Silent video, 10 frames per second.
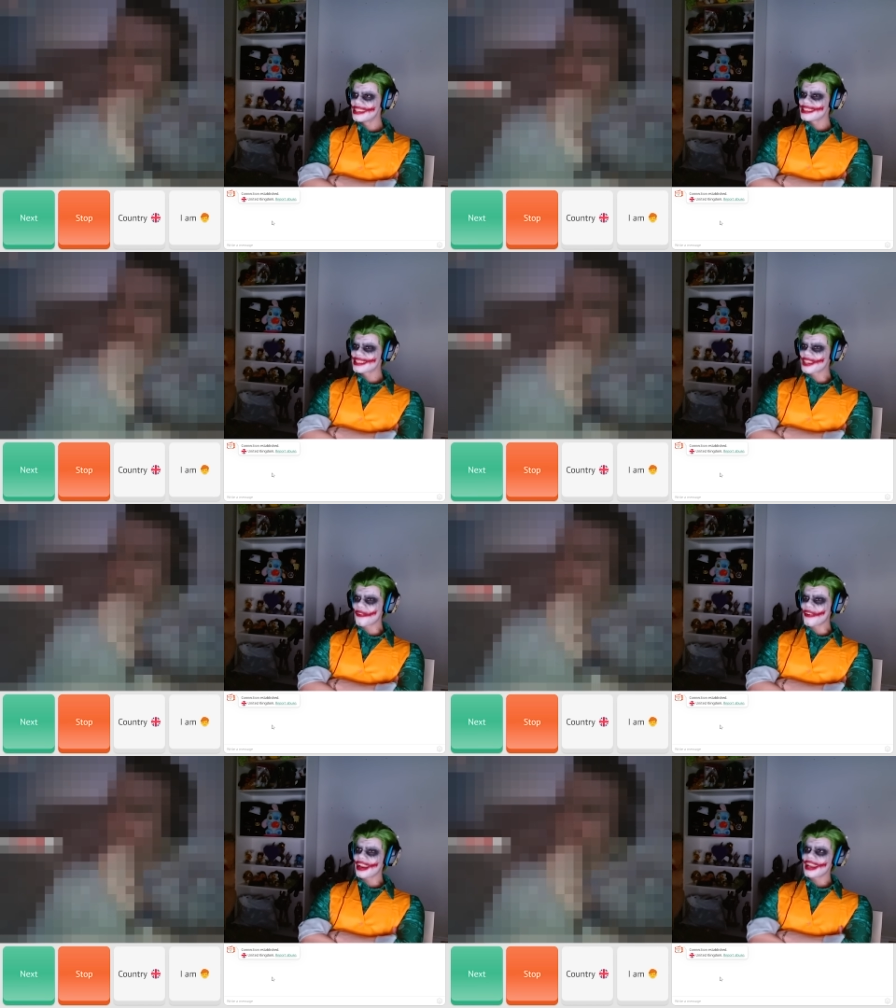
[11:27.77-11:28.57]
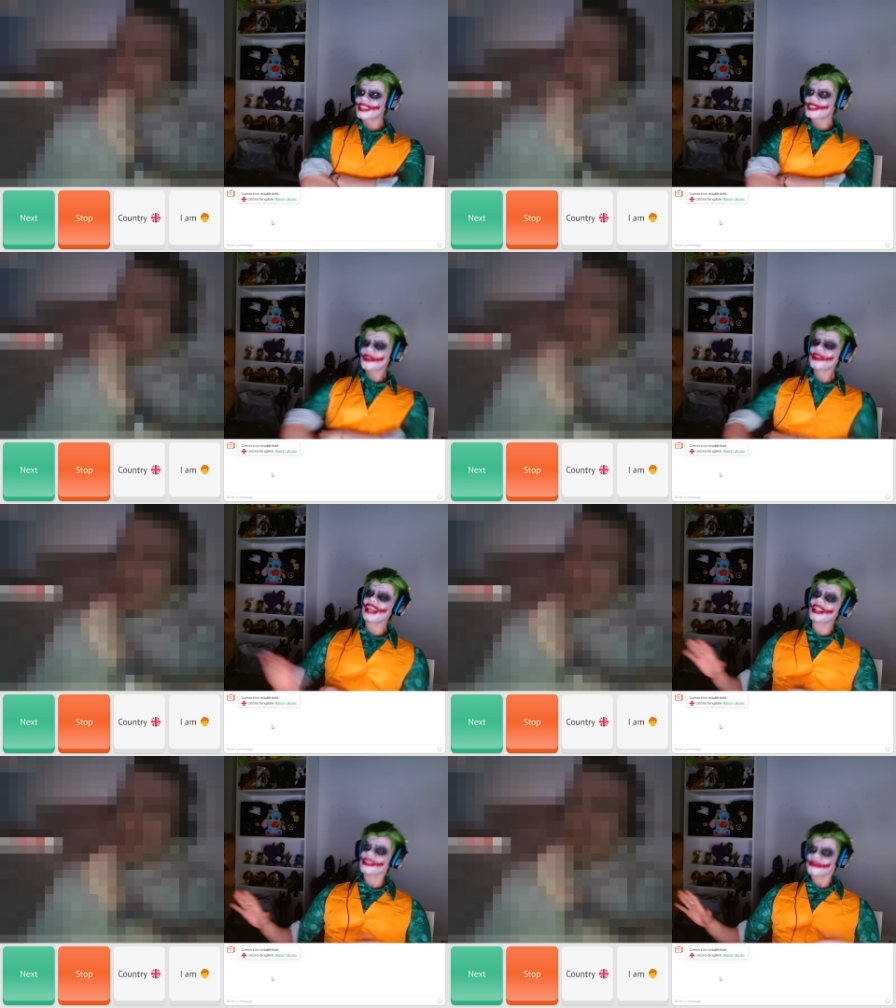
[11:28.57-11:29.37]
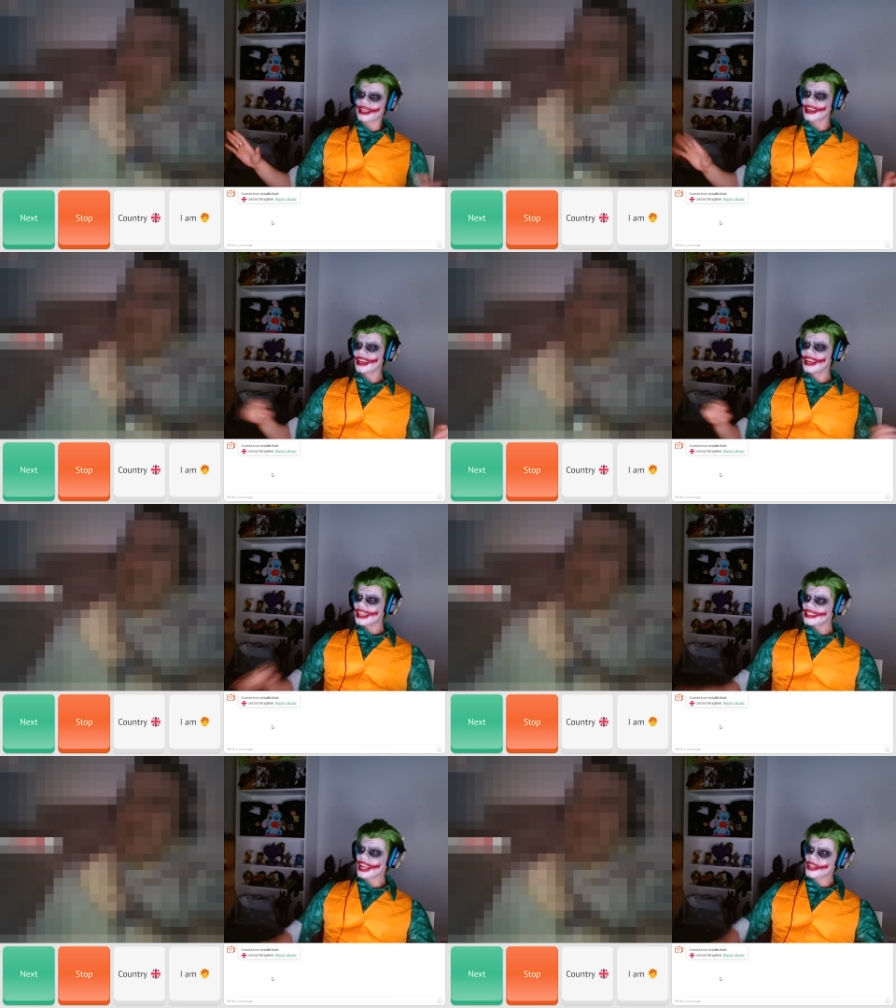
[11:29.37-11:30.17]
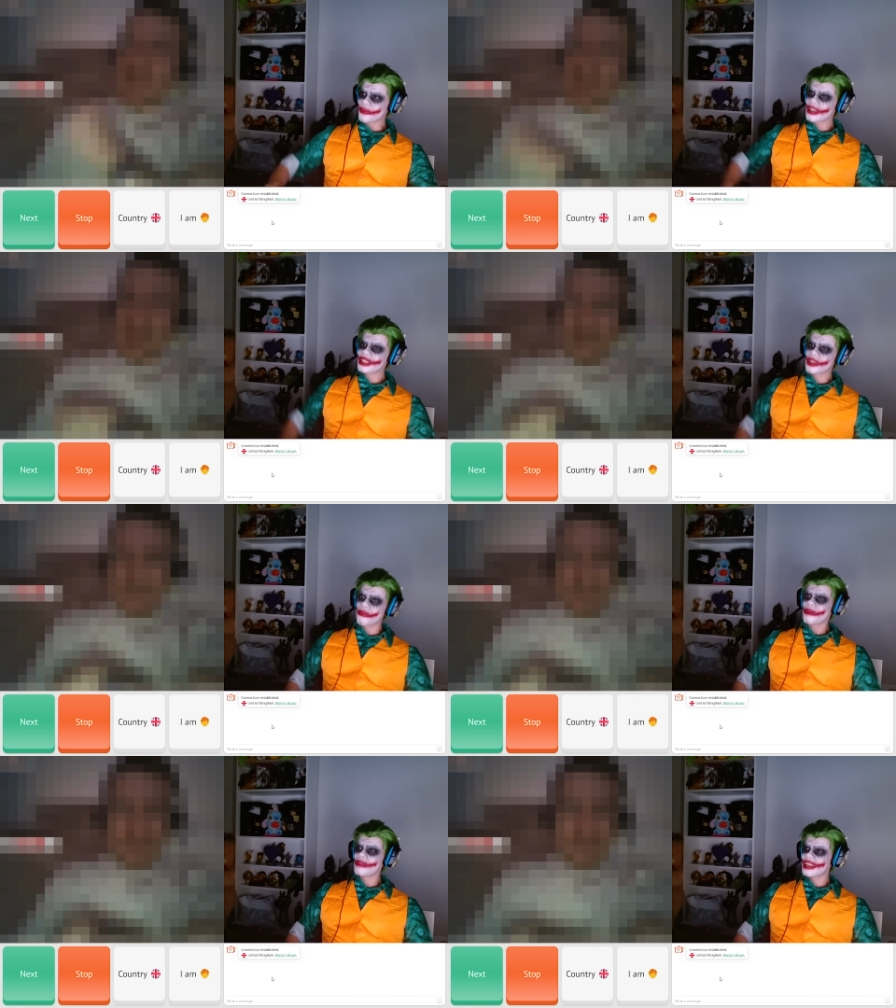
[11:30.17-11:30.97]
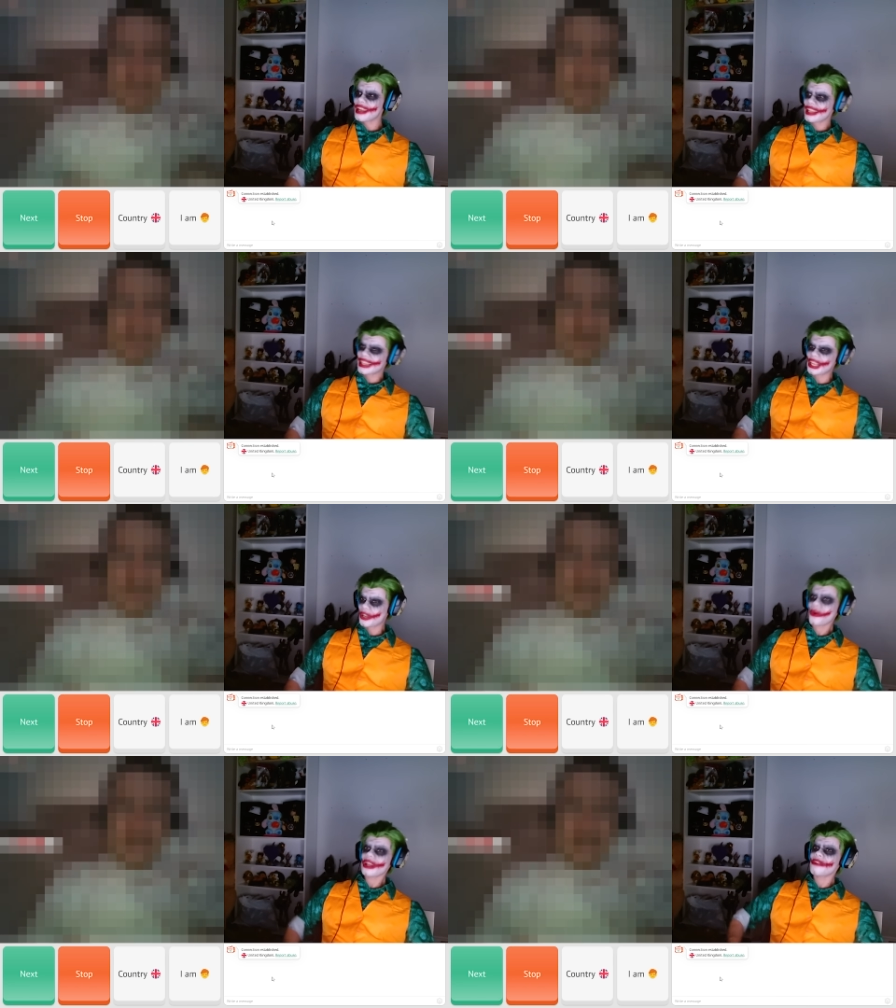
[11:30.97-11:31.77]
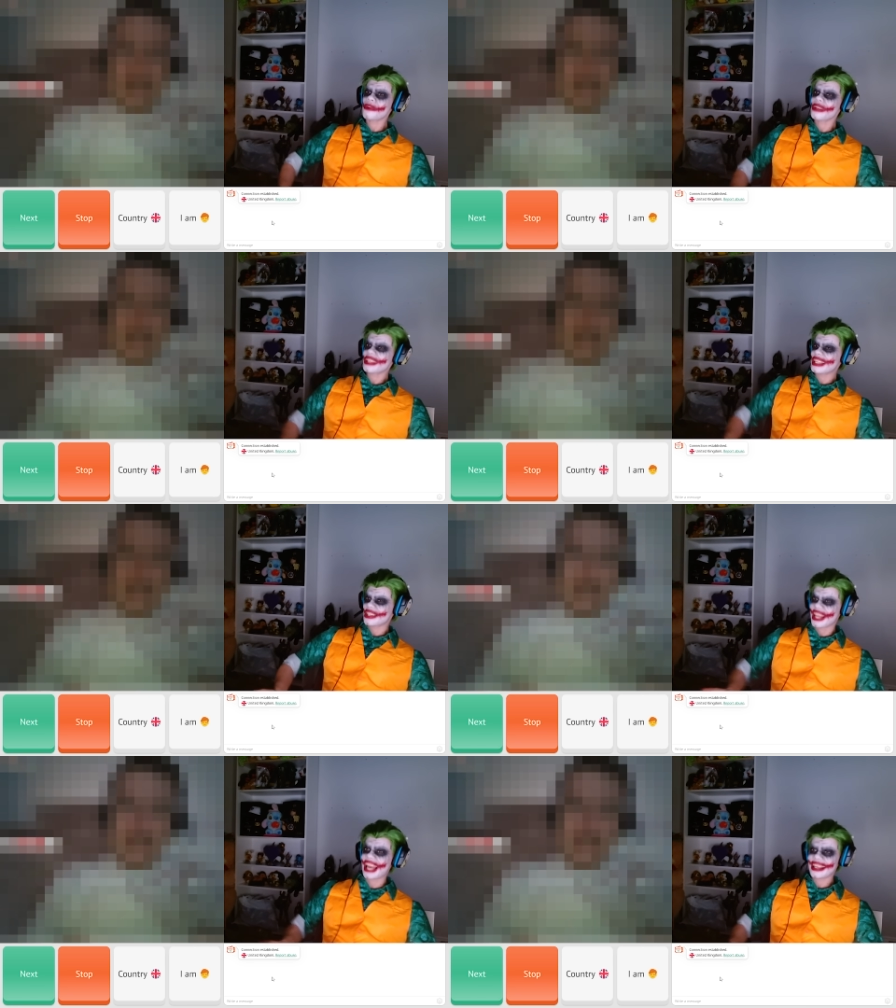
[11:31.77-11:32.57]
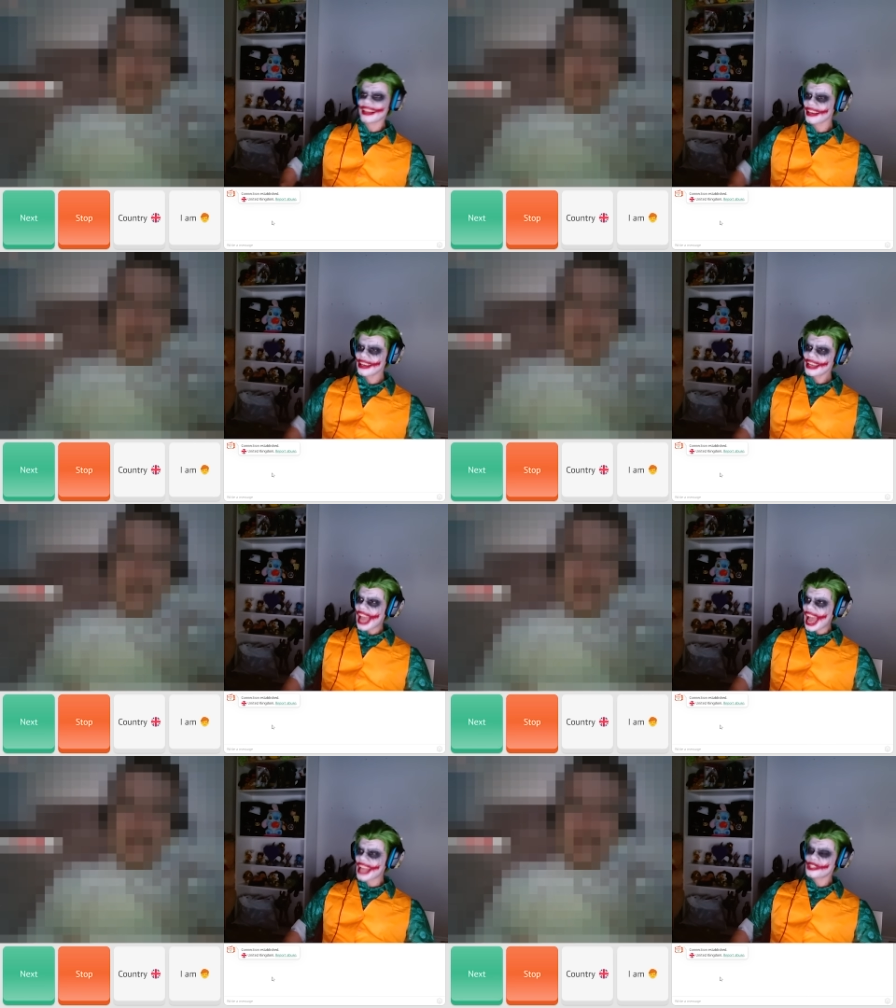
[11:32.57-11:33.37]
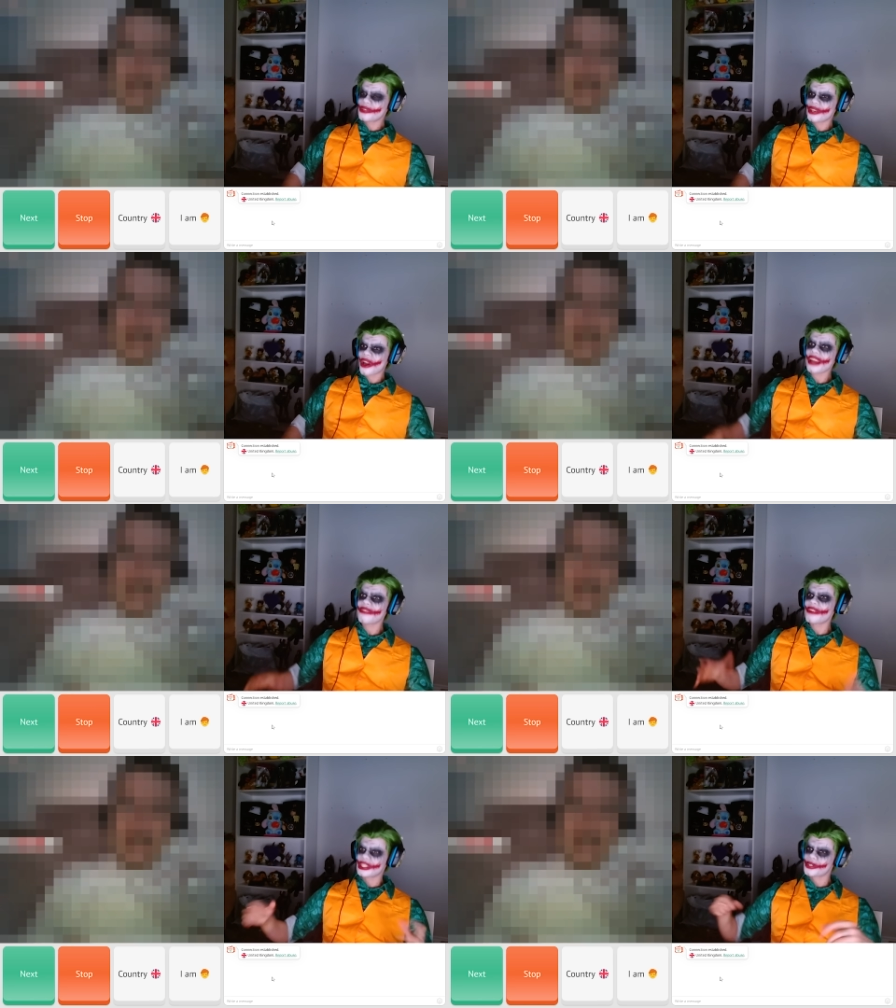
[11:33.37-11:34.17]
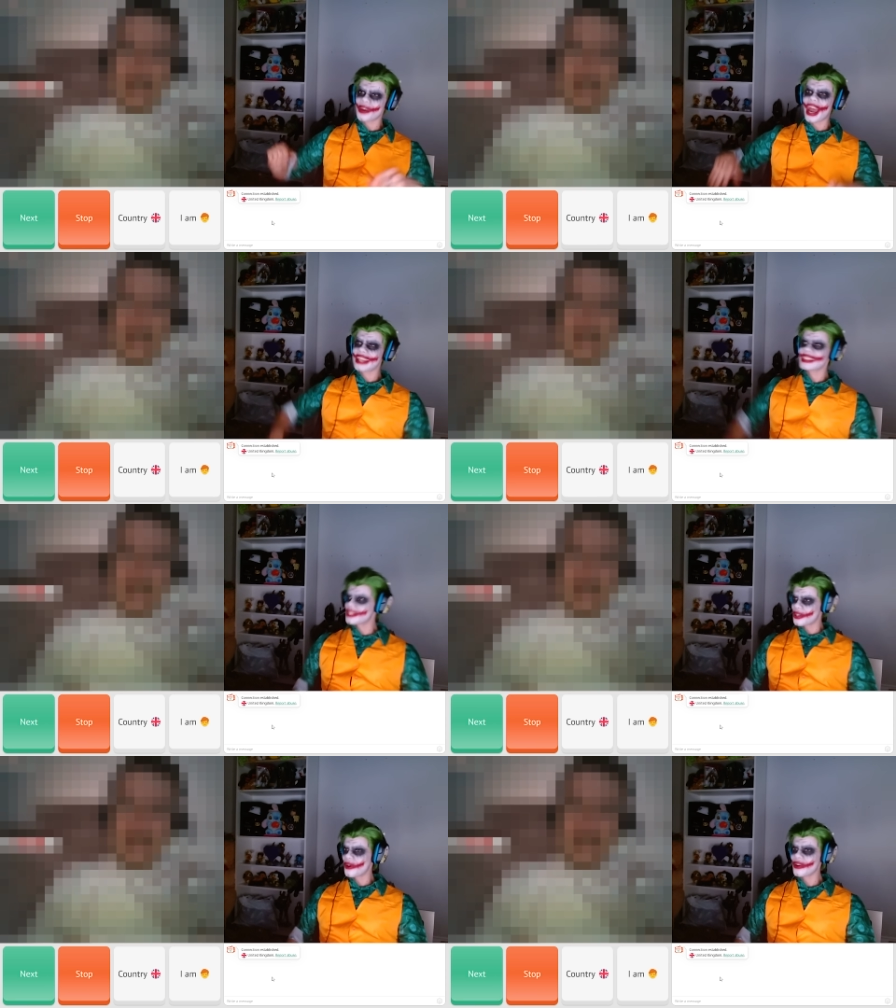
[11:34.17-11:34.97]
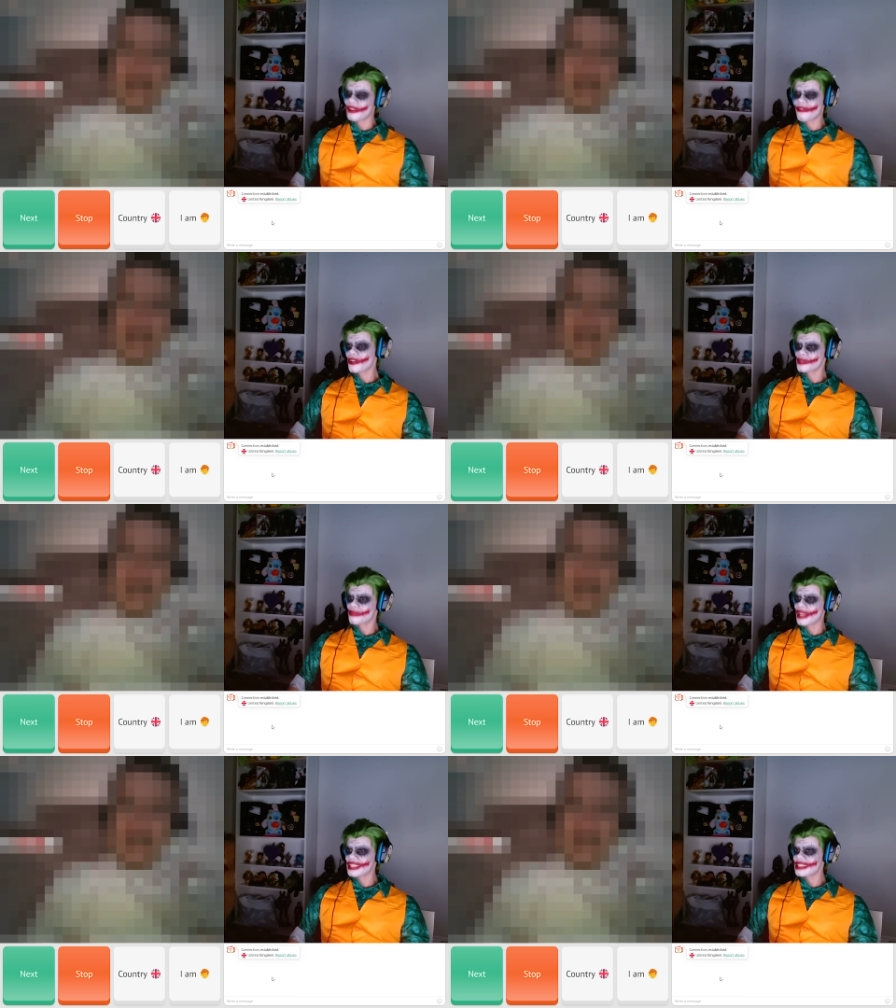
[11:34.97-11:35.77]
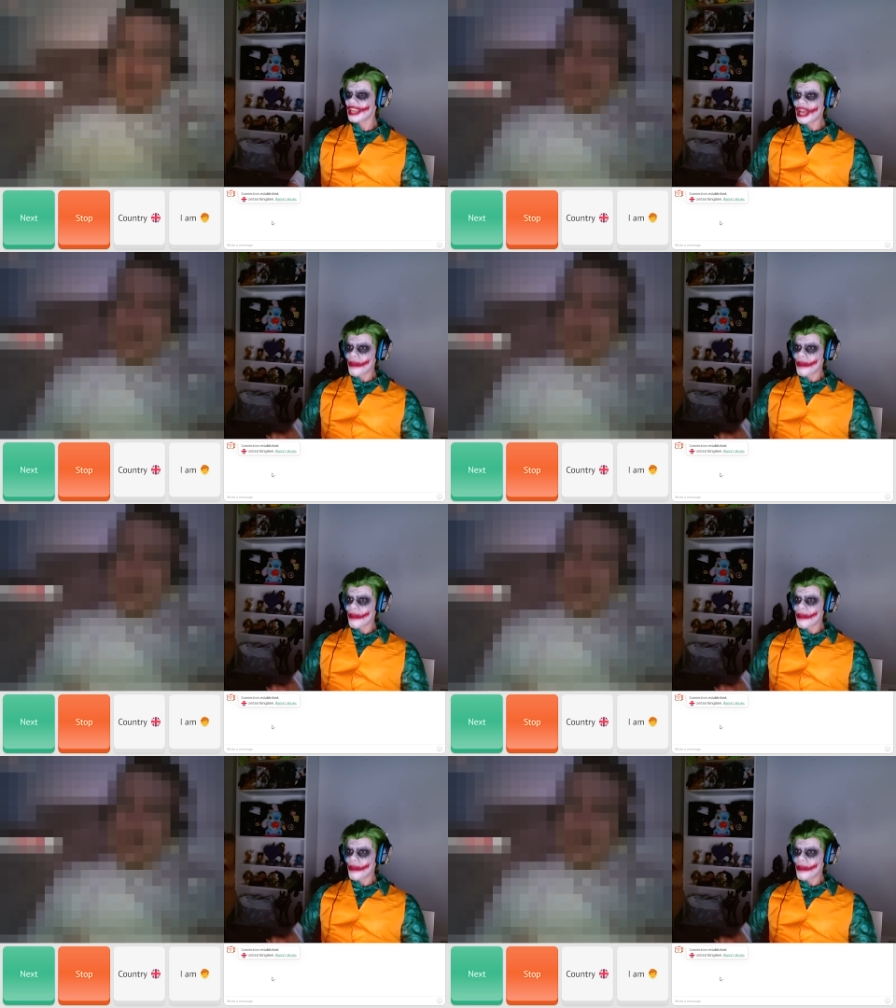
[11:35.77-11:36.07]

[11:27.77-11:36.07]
So, so you're telling me that you're with a woman that you don't even really like and you're not even attracted to her in the first place,